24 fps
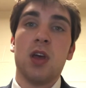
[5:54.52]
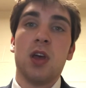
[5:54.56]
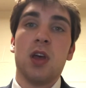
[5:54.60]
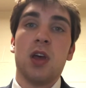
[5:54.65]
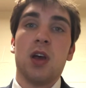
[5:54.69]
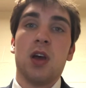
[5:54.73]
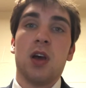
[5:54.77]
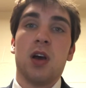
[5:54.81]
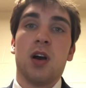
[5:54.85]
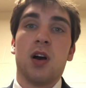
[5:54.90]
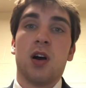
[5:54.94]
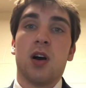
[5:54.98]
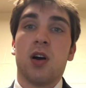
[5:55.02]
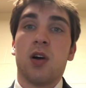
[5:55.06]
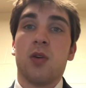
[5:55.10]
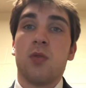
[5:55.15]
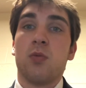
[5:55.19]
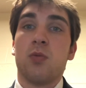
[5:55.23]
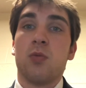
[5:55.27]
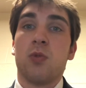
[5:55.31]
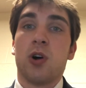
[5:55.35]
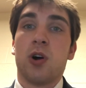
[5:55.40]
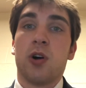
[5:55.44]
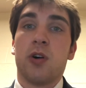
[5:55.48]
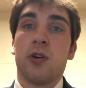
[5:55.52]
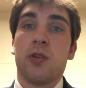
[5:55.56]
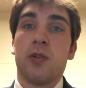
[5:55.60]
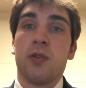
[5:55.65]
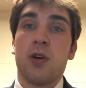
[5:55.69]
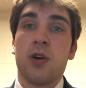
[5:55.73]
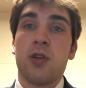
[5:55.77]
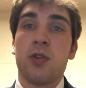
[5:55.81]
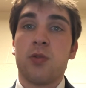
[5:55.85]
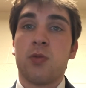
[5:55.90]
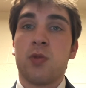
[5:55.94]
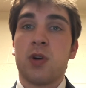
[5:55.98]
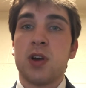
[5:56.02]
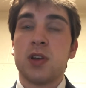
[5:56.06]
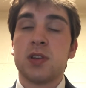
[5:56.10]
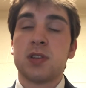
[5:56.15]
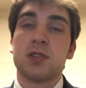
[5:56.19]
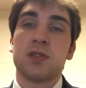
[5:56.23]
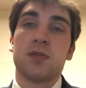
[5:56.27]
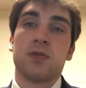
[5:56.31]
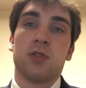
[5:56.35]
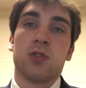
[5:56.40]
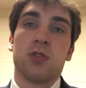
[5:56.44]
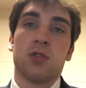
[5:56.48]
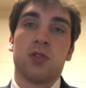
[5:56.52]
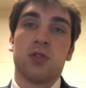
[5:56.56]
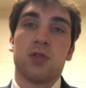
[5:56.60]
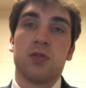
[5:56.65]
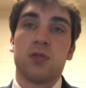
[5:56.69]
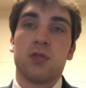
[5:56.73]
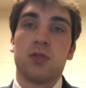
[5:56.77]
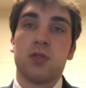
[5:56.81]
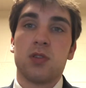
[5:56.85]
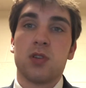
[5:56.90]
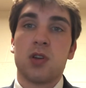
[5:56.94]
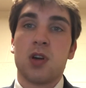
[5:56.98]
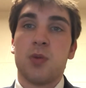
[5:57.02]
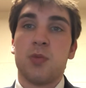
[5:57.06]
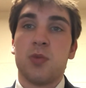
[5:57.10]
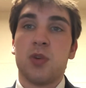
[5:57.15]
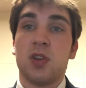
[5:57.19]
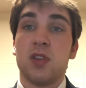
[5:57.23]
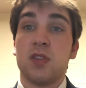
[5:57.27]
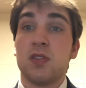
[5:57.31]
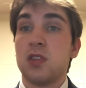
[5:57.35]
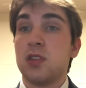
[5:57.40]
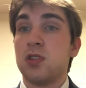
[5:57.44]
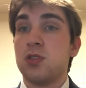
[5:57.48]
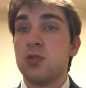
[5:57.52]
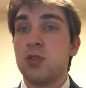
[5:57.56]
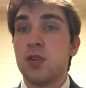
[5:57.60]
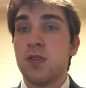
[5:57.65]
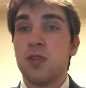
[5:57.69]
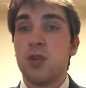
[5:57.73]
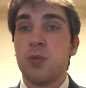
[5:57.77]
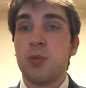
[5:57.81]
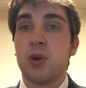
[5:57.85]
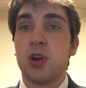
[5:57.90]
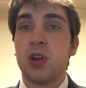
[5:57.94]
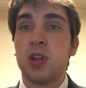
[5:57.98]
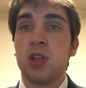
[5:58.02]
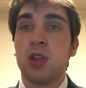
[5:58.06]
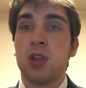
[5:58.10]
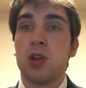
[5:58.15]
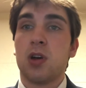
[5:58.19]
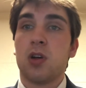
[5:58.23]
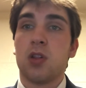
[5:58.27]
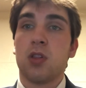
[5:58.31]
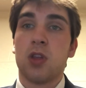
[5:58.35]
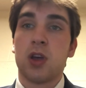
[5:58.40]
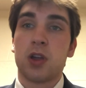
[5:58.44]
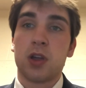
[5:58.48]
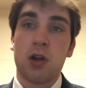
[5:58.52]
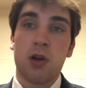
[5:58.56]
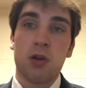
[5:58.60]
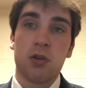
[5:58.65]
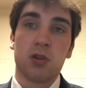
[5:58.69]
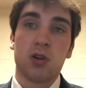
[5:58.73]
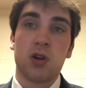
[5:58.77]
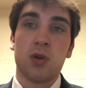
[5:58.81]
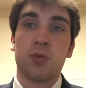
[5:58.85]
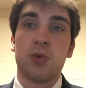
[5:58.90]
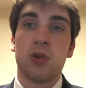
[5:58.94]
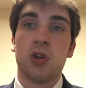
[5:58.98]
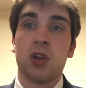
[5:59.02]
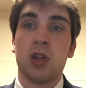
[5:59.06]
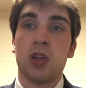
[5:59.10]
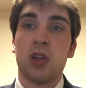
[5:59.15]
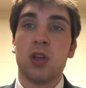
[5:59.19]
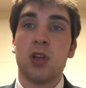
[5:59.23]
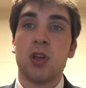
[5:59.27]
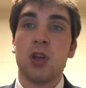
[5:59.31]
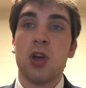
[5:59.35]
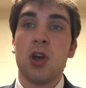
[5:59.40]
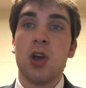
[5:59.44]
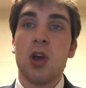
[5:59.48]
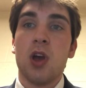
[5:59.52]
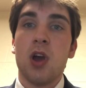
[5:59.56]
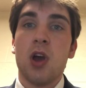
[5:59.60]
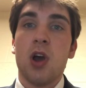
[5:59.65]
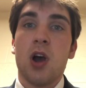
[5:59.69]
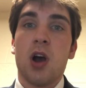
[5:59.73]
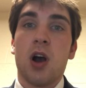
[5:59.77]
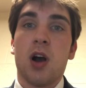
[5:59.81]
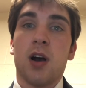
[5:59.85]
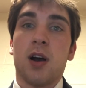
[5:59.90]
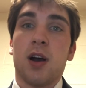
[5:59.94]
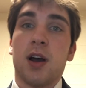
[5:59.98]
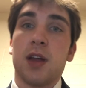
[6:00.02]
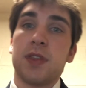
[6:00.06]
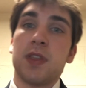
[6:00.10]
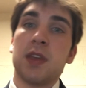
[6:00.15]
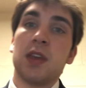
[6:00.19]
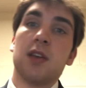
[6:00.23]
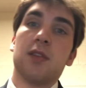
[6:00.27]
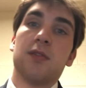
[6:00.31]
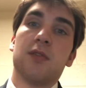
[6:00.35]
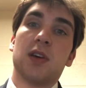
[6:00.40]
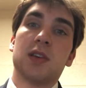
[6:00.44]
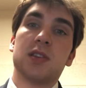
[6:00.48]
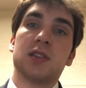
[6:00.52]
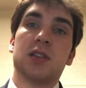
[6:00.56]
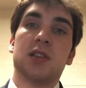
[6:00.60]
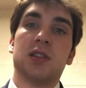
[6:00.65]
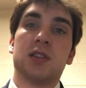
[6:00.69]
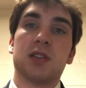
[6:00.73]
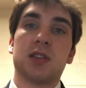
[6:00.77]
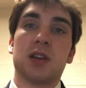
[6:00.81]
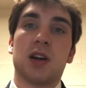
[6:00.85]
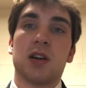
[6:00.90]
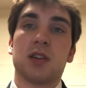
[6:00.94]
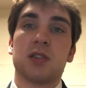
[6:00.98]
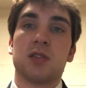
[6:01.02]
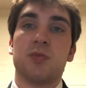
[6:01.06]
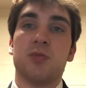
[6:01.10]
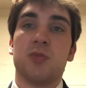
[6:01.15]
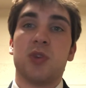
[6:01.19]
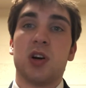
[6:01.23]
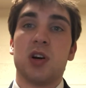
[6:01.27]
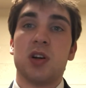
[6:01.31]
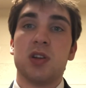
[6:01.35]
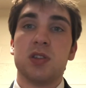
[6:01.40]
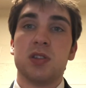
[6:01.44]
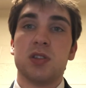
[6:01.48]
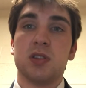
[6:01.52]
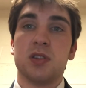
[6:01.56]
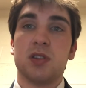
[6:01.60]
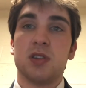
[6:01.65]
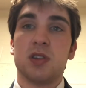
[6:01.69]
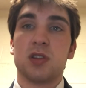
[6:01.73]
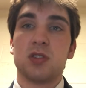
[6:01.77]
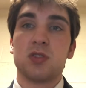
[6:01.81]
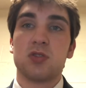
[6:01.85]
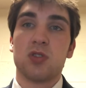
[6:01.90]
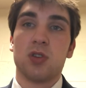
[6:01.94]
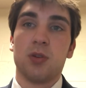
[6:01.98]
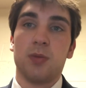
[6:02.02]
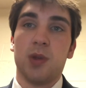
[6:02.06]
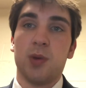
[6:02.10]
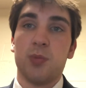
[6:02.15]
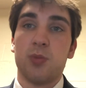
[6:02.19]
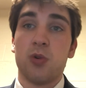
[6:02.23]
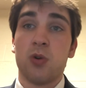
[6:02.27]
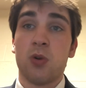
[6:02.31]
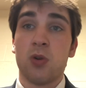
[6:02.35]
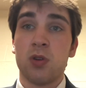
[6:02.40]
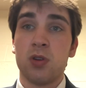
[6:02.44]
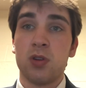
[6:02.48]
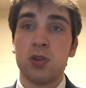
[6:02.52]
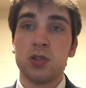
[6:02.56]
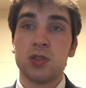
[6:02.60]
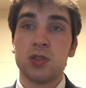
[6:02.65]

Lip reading: While otherwise, for companies that do have the money, like our company, I think investing in stocks and bonds is extremely important